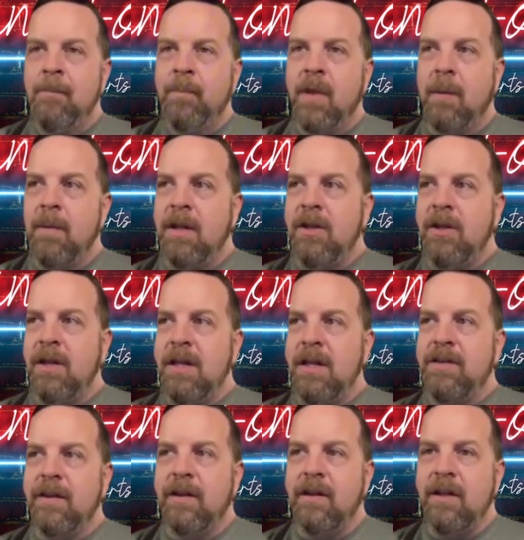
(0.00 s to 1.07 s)
you need
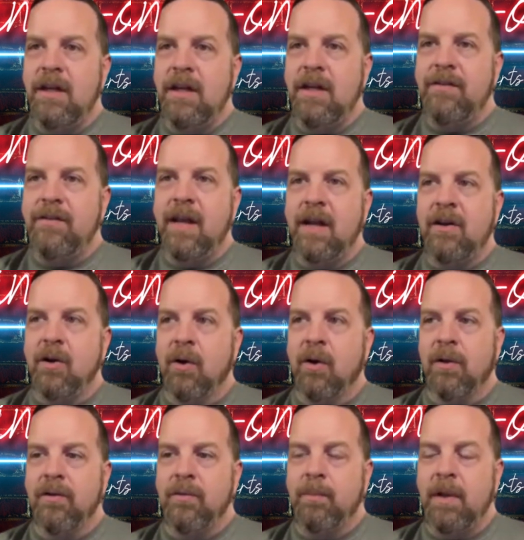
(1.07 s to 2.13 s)
to set
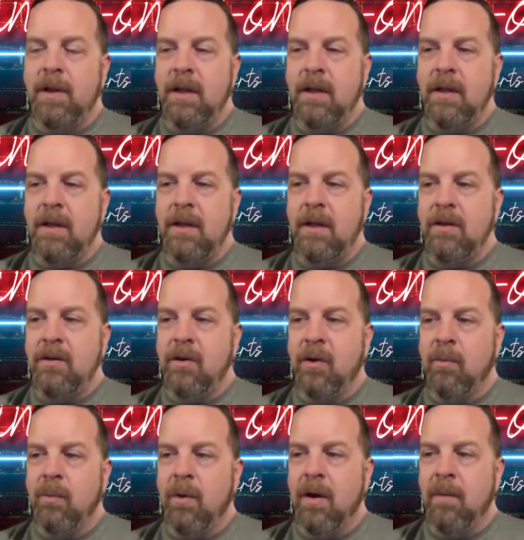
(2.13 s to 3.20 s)
goals, but you
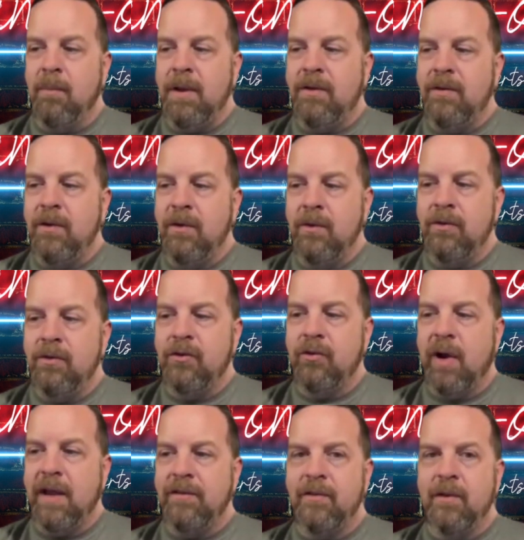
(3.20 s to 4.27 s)
don't want to be too
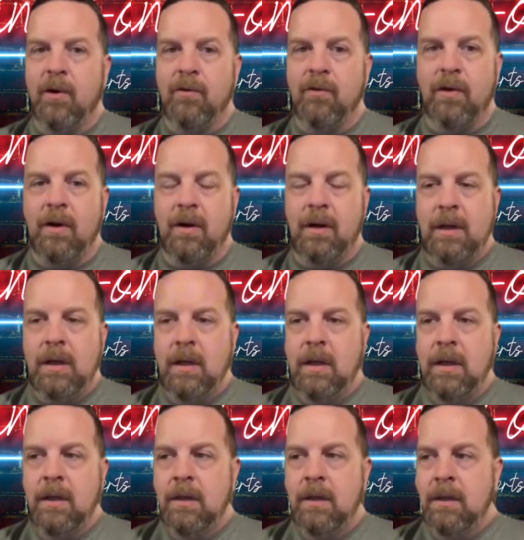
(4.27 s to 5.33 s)
stressed over,
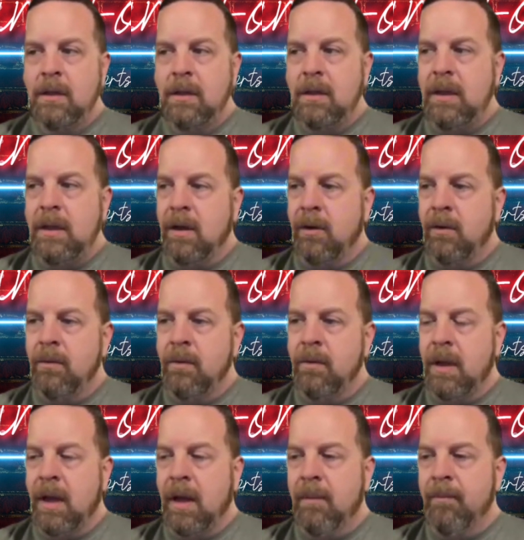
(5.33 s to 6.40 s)

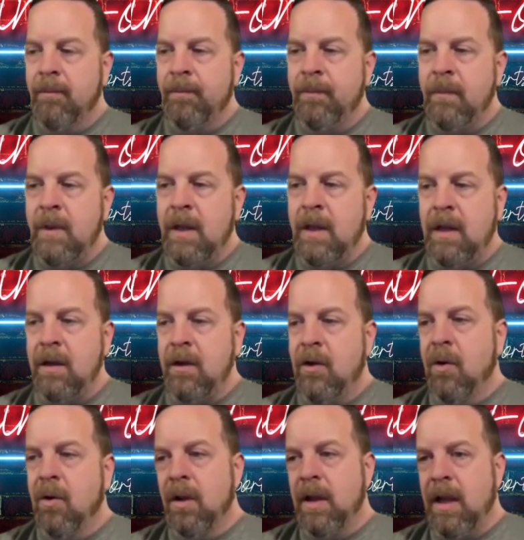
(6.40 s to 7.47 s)
hitting
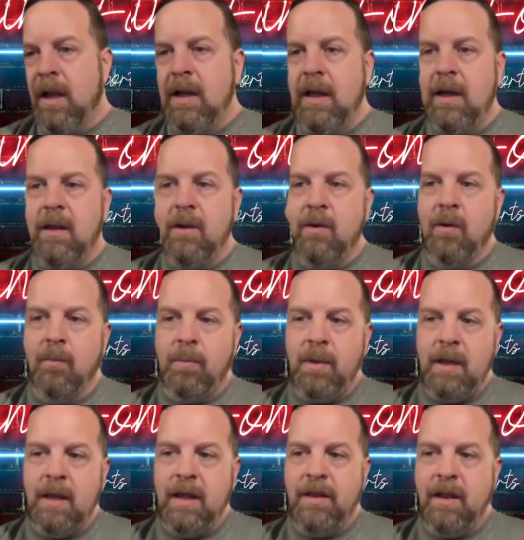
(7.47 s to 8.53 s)
goal A and hitting goal
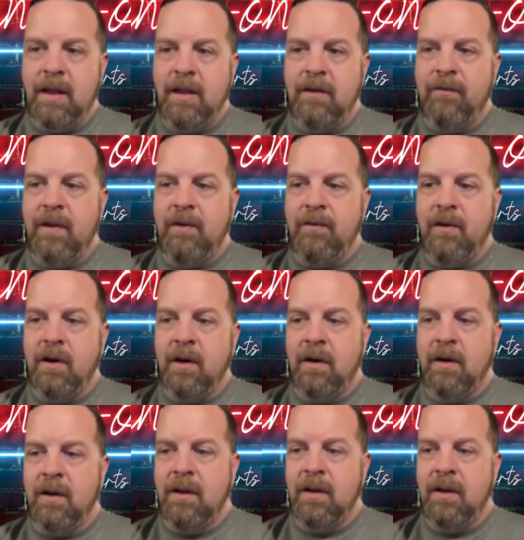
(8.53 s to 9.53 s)
B. I think if you're